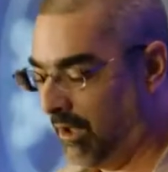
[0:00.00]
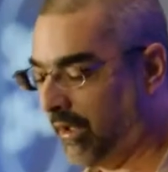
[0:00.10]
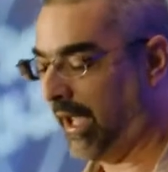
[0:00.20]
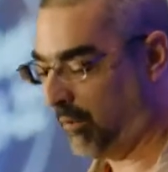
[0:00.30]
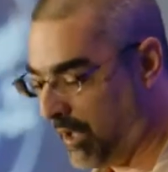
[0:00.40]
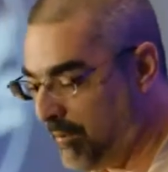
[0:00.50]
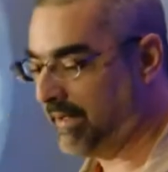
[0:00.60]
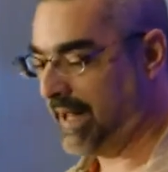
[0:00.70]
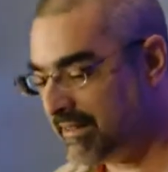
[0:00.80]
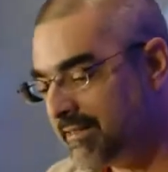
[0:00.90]
okay,
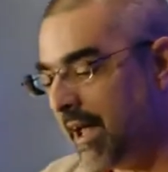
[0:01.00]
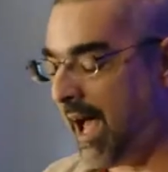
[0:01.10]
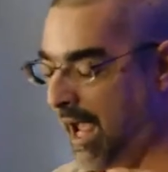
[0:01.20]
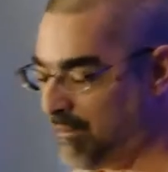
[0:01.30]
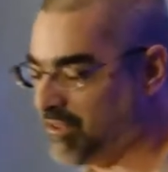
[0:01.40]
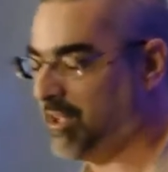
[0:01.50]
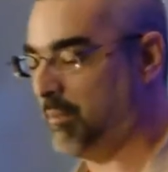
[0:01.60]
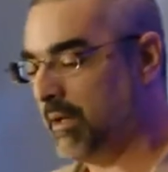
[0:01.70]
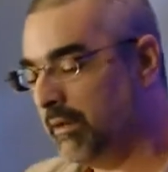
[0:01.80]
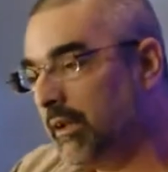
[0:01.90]
next time it's going to
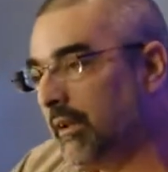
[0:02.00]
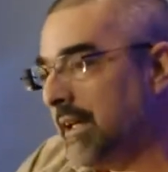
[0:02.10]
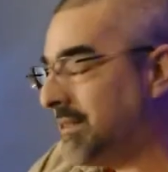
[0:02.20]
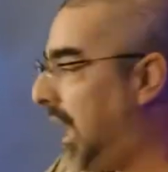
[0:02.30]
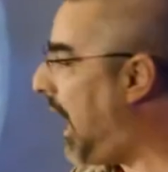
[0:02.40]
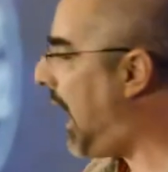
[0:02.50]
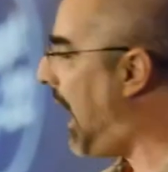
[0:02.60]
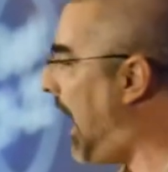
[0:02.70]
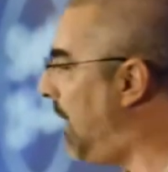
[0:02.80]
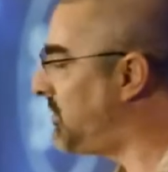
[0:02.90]
be a little less
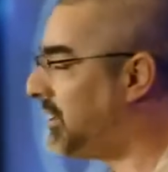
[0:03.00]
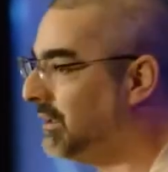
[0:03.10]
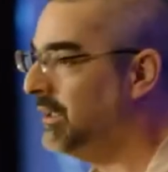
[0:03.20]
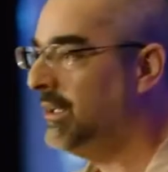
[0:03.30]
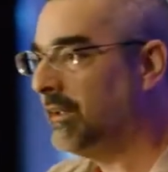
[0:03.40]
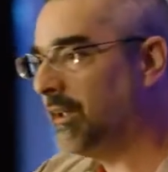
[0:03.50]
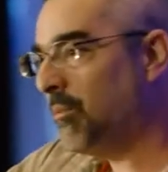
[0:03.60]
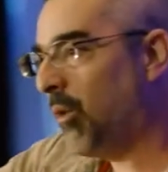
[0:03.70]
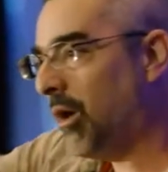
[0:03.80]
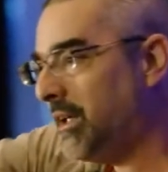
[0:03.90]
hops and a little
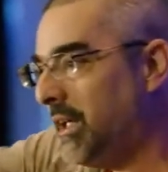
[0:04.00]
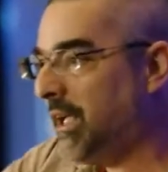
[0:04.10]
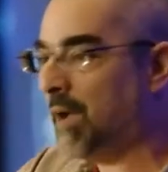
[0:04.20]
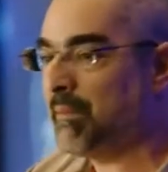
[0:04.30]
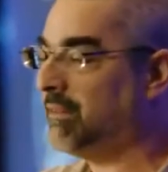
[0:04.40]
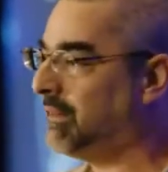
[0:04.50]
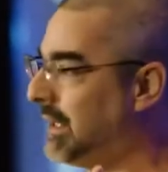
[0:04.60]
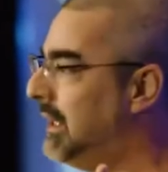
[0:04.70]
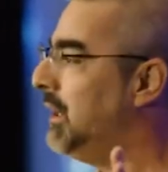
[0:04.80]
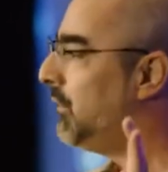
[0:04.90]
more yeast. I mean,
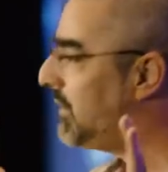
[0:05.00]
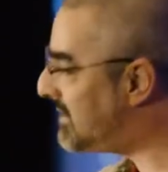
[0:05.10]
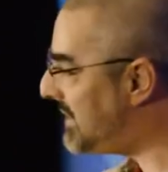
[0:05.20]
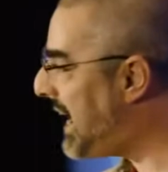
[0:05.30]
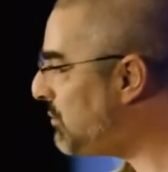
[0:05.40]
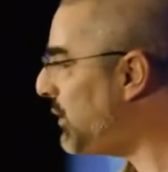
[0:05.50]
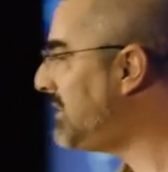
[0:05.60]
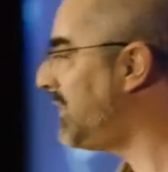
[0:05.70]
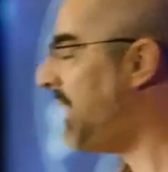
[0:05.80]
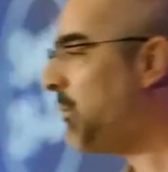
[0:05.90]
the same
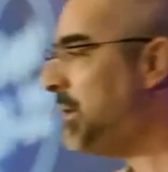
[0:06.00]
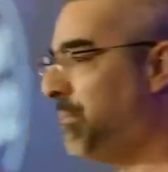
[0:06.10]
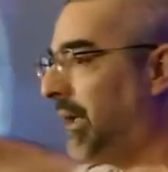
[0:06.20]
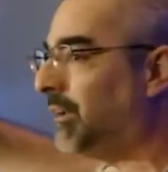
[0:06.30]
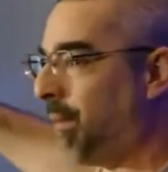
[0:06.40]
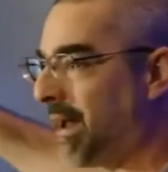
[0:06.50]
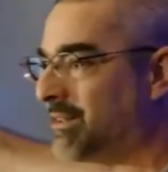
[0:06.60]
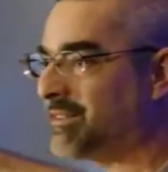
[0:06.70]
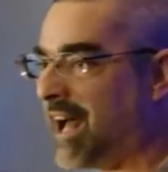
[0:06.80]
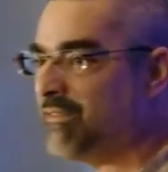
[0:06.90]
reason that we build better
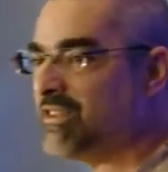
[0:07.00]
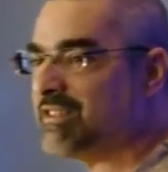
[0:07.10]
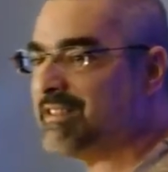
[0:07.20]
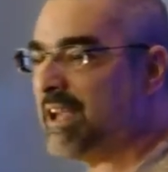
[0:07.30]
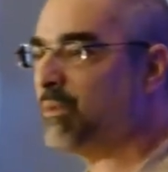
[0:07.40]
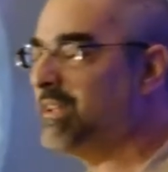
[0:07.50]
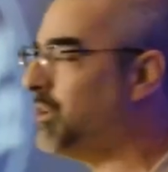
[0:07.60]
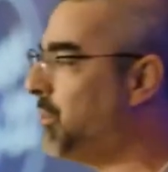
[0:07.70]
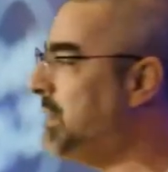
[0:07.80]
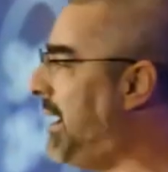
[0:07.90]
stuff is the same
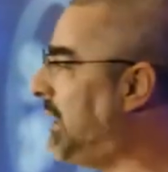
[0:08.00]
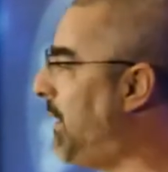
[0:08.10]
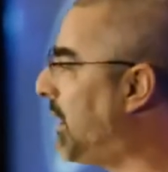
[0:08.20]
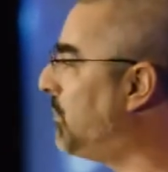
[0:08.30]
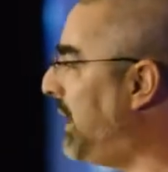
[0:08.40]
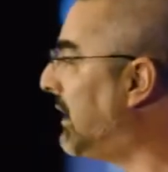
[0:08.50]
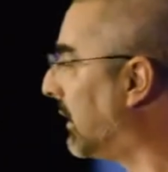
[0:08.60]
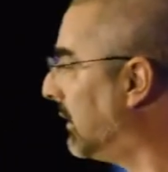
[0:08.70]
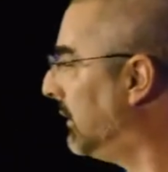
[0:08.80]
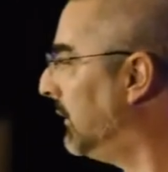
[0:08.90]
reason we make better
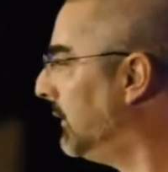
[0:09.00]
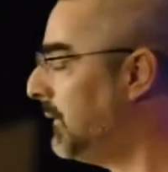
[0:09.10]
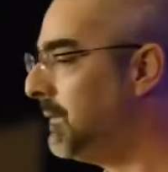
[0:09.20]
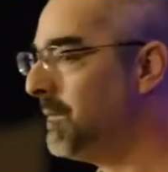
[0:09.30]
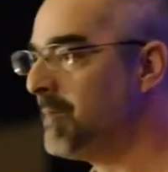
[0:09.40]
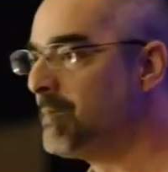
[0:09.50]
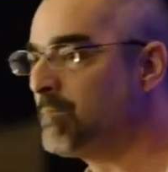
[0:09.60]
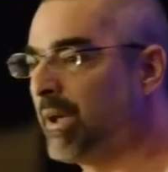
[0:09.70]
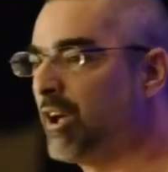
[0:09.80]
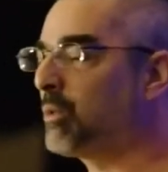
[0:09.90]
beer.
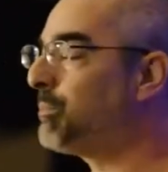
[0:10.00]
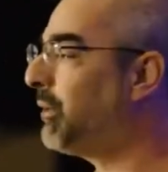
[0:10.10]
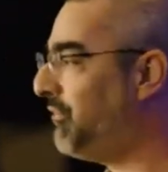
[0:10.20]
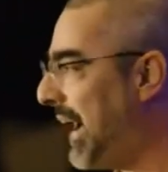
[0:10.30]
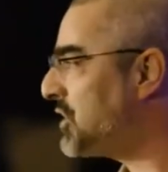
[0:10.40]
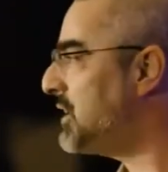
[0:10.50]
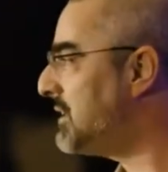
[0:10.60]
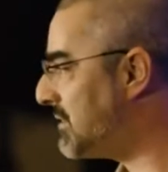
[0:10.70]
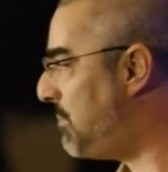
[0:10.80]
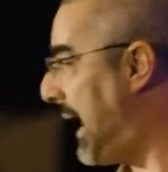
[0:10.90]
Because we're
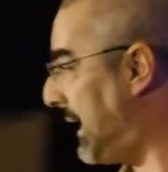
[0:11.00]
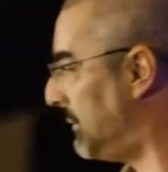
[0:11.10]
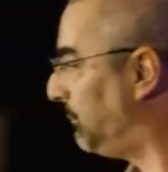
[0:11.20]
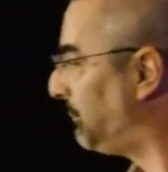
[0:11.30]
perfectionists about it.